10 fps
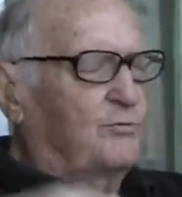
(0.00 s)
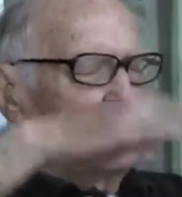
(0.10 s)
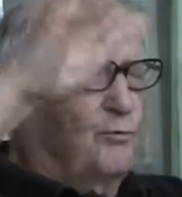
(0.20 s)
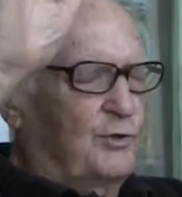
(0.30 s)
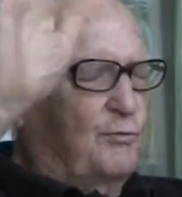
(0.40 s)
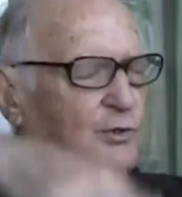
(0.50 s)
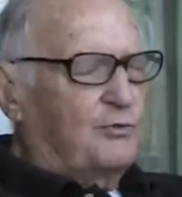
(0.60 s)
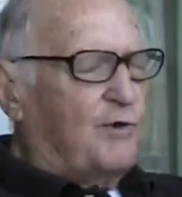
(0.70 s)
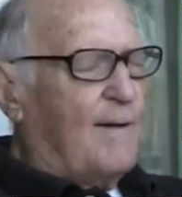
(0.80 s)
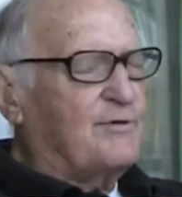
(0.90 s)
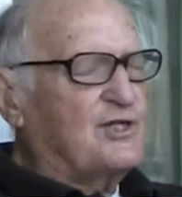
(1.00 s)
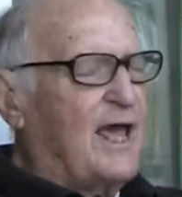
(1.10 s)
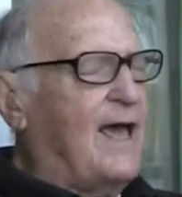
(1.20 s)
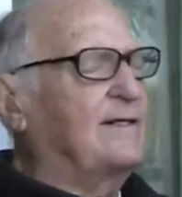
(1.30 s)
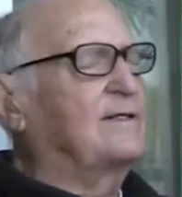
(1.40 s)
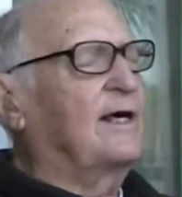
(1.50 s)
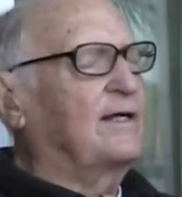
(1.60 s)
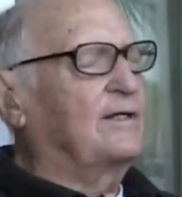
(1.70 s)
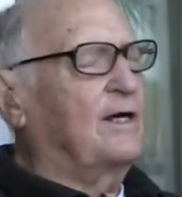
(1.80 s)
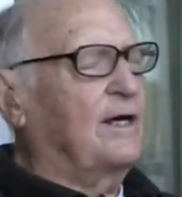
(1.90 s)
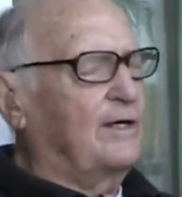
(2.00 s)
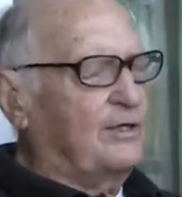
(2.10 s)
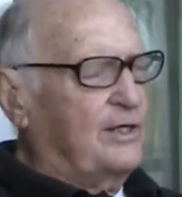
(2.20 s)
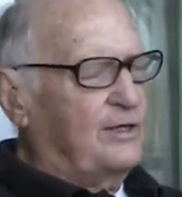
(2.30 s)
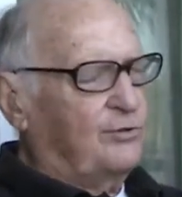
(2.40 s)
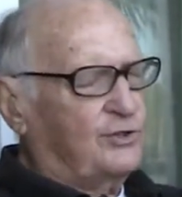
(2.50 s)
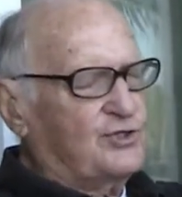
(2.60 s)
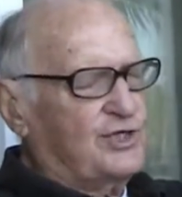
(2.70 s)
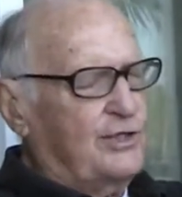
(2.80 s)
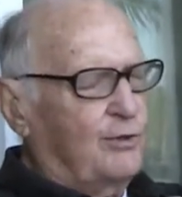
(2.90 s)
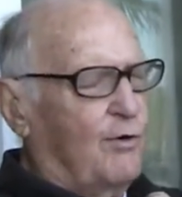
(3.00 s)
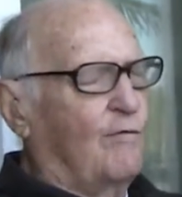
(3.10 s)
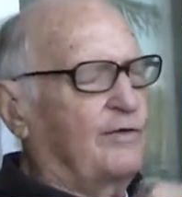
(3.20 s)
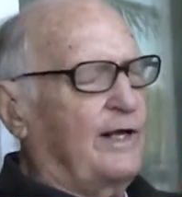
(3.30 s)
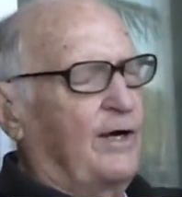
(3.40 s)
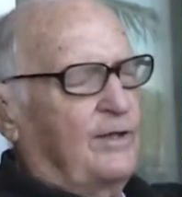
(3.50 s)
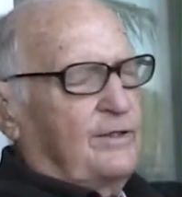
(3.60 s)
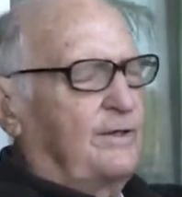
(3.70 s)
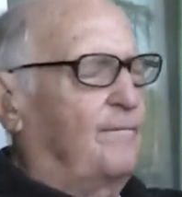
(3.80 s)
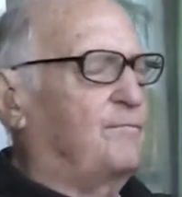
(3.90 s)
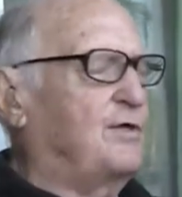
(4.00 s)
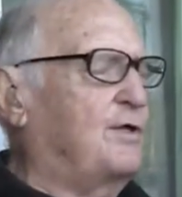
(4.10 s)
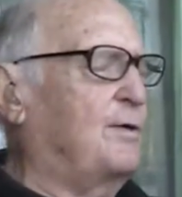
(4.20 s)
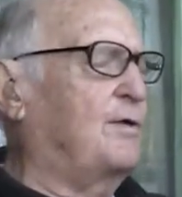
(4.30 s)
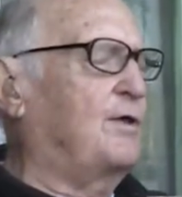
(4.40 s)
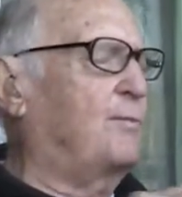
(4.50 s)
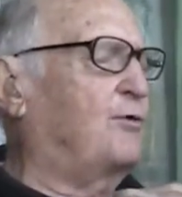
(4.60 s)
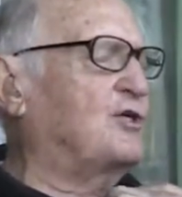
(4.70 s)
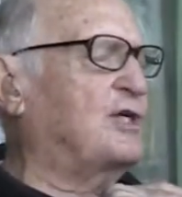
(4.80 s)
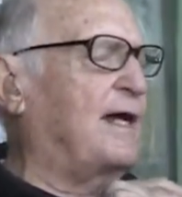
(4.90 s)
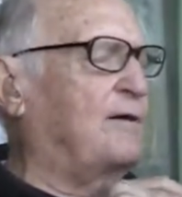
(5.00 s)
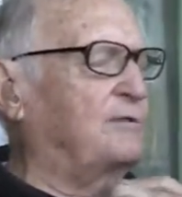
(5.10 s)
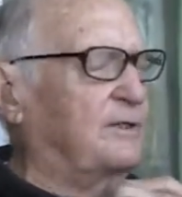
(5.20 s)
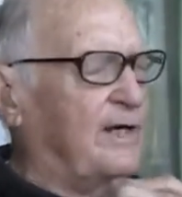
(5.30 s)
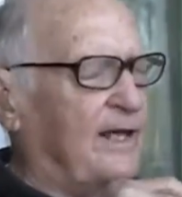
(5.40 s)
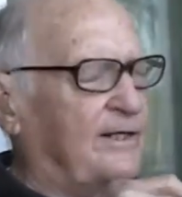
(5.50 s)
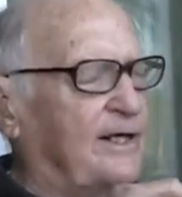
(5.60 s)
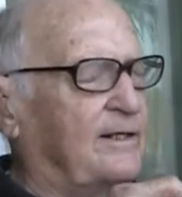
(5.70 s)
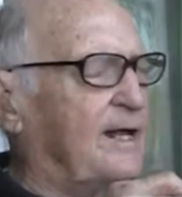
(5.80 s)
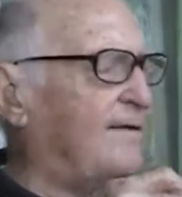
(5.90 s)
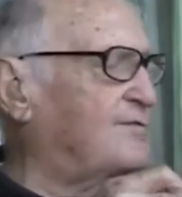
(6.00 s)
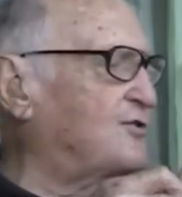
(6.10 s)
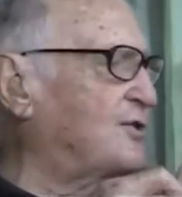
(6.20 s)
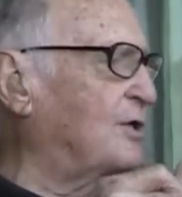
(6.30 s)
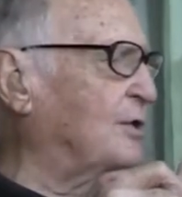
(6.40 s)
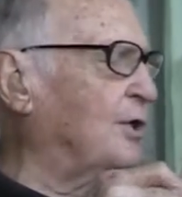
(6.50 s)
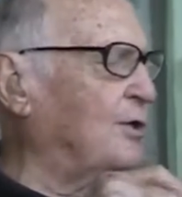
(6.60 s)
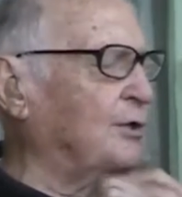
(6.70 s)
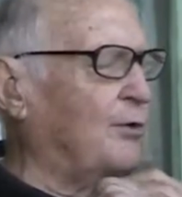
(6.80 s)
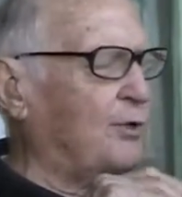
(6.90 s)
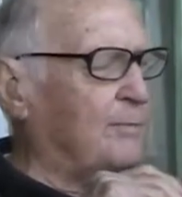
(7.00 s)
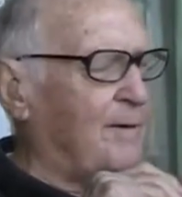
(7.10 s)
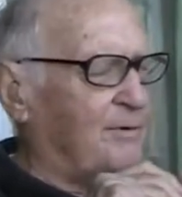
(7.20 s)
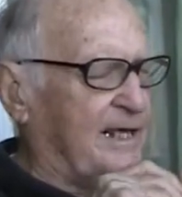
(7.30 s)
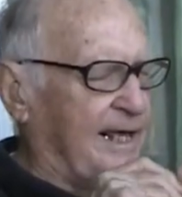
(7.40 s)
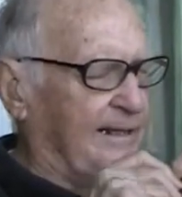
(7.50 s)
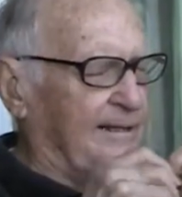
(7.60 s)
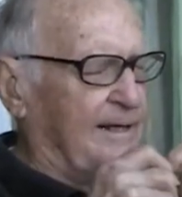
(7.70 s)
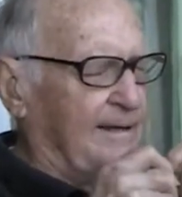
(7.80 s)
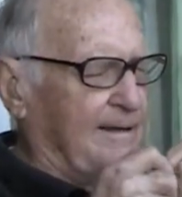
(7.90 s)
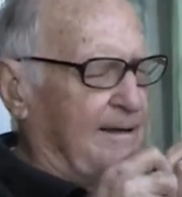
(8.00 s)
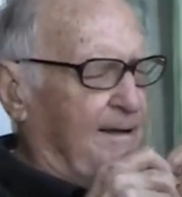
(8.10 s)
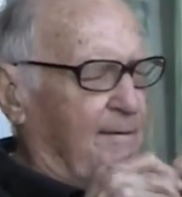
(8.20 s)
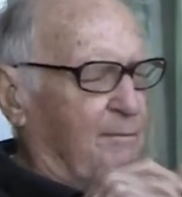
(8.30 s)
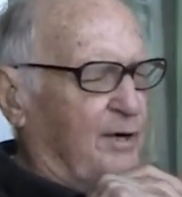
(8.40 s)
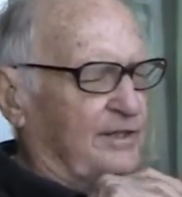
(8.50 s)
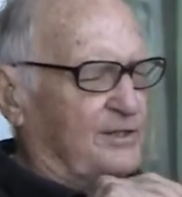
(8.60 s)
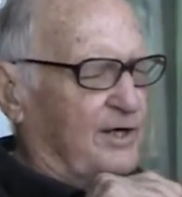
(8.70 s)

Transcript: would drop his hand, and you could see you're over there, and you push it out, and then have to load them up again. But